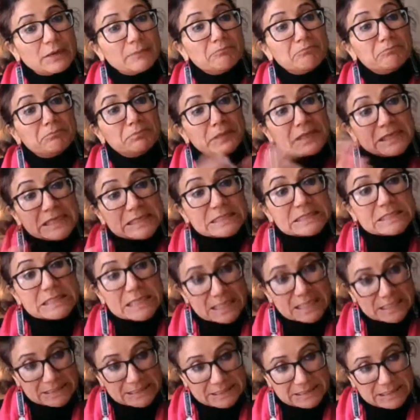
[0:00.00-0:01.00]

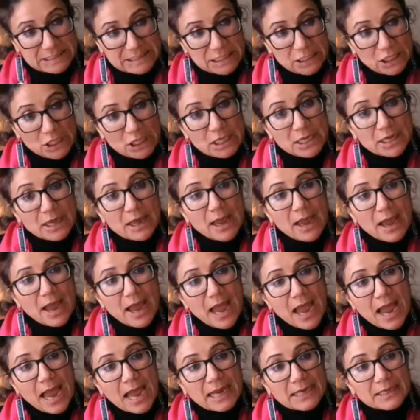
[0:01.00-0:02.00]
completeness
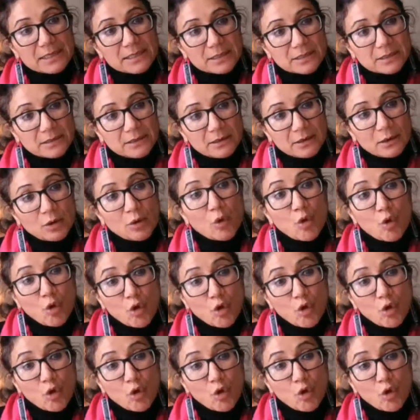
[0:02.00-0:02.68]
and hmm.